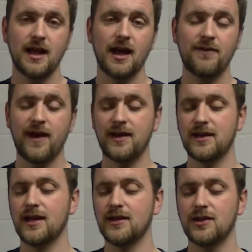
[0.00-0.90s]
I've
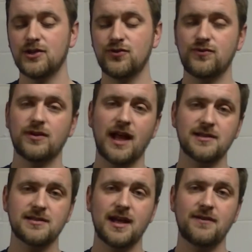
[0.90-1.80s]
had
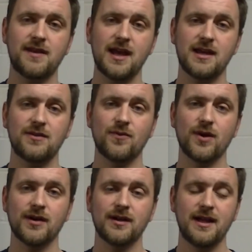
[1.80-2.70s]
classes that I've taken
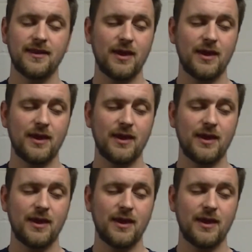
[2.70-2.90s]
where